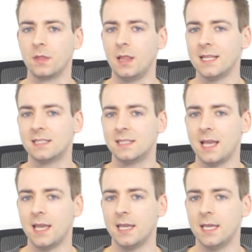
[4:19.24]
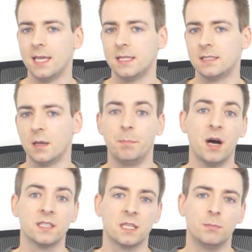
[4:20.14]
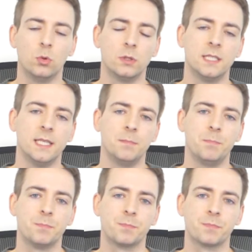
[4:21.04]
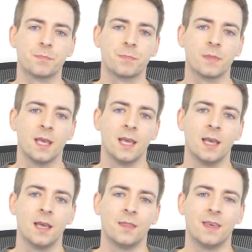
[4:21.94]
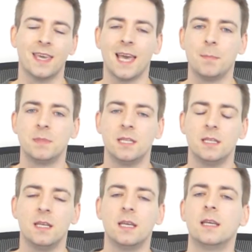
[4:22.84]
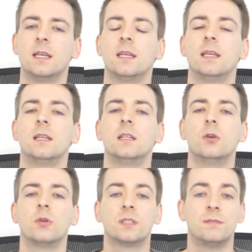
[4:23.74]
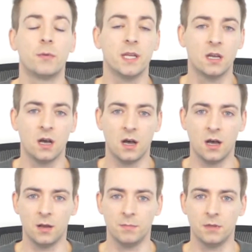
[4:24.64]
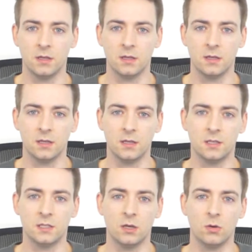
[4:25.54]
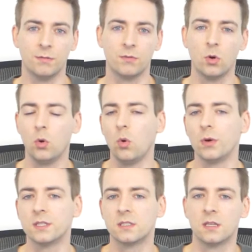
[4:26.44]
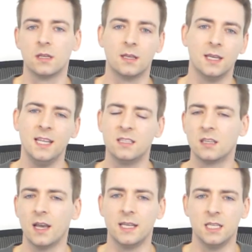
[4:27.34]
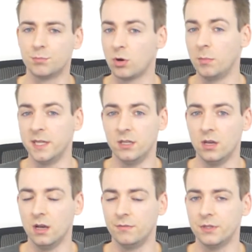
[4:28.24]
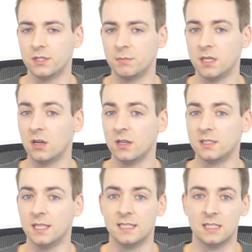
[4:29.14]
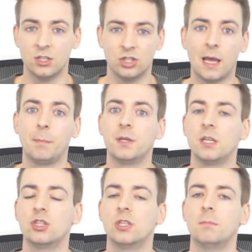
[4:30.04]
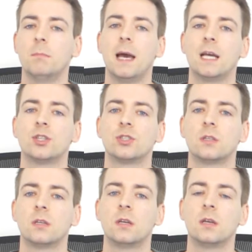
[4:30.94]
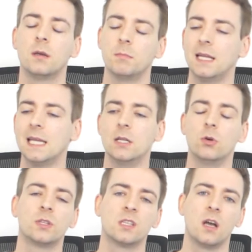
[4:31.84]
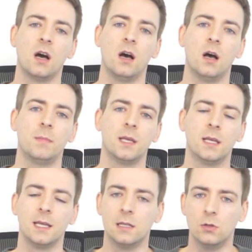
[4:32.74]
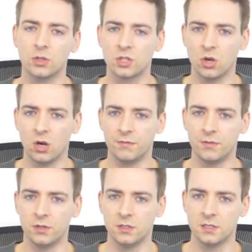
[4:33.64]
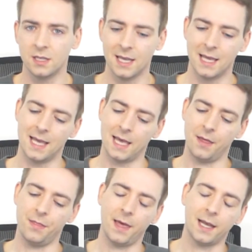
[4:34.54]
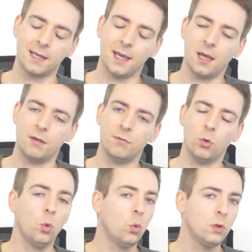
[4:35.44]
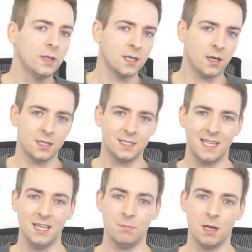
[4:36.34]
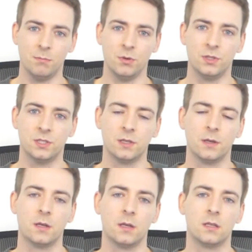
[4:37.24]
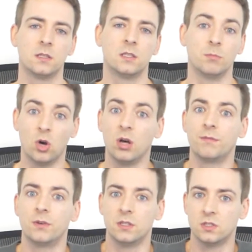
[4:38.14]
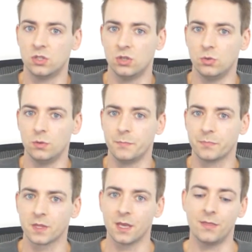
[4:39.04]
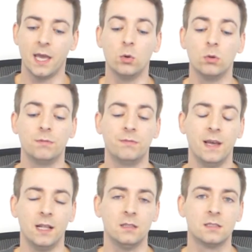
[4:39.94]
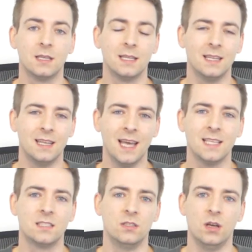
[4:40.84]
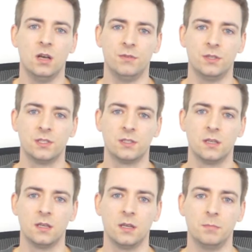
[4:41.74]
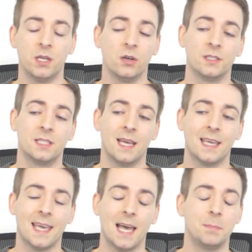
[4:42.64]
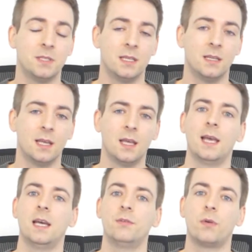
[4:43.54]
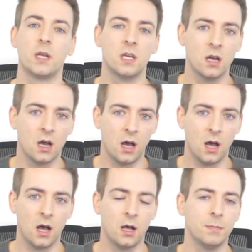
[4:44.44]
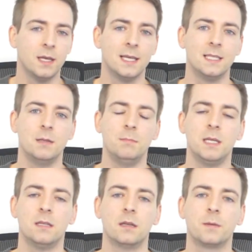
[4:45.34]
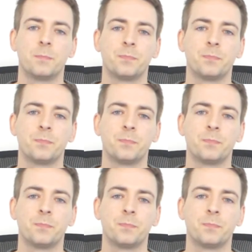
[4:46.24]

Let's say it's a basketball team. The captain looks very calm. So of course, inside he's probably nervous because it's the championship match. But he looks calm, he looks confident, and that gave all the other team members some confidence too. They all felt less nervous because their captain had a very calm demeanor.